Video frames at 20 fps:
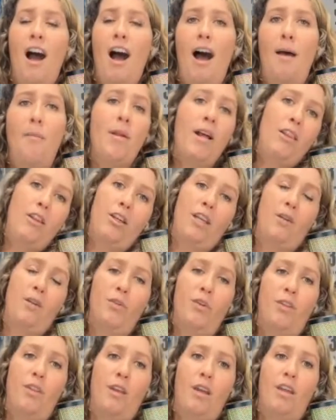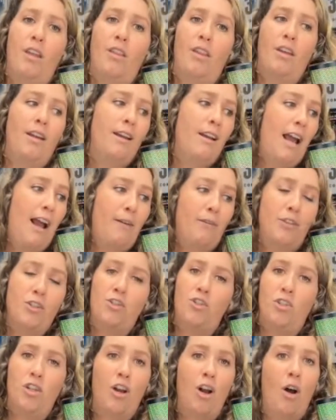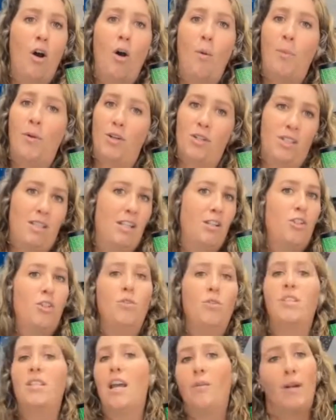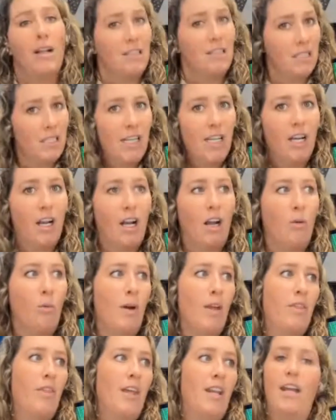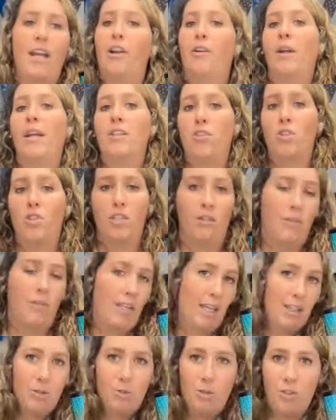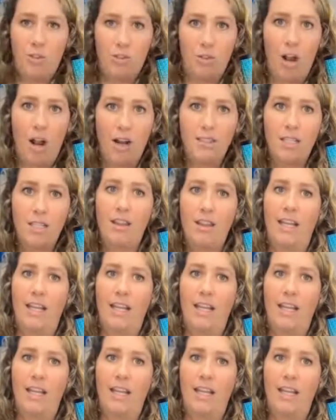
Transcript: I'm not looking for the the average Joe person that shoots 10 rounds a year with an NRA certificate to instruct.